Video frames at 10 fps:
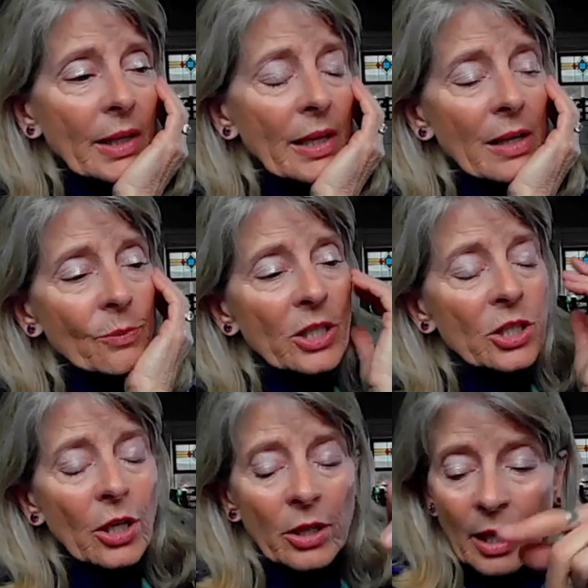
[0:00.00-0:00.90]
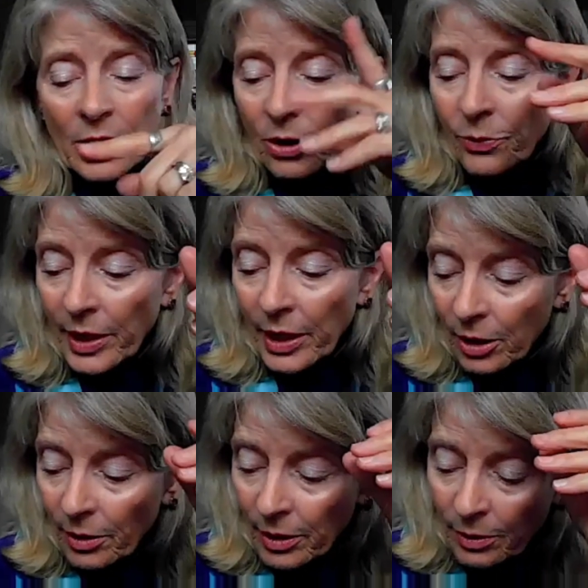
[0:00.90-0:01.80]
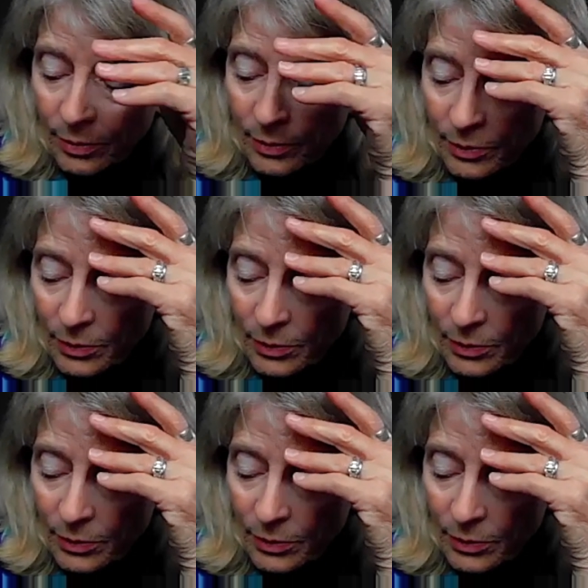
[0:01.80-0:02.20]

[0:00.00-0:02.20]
and I started reading her